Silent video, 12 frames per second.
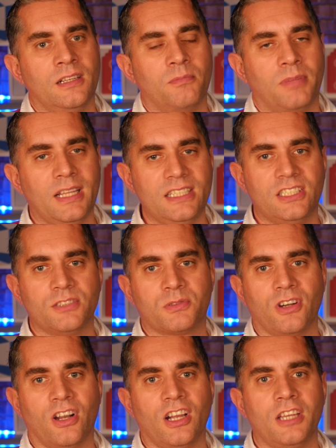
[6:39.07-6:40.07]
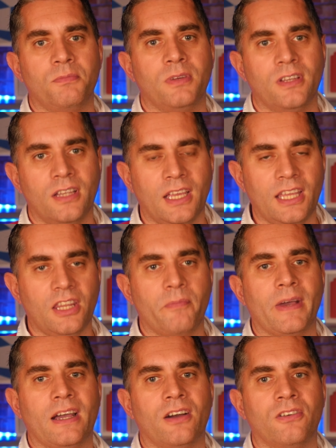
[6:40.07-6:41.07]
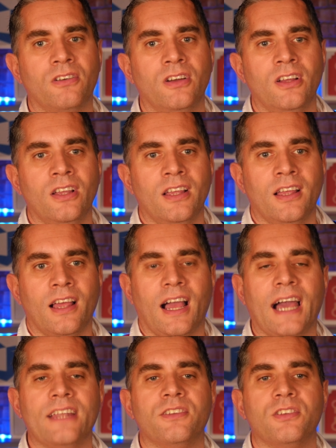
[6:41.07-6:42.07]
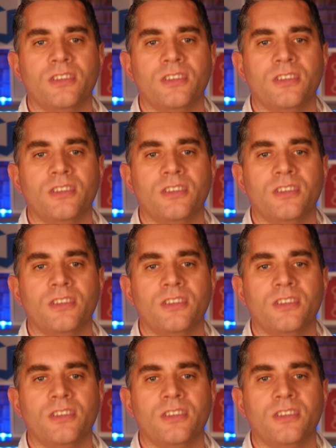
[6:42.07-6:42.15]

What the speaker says: please subscribe, hit the bell, and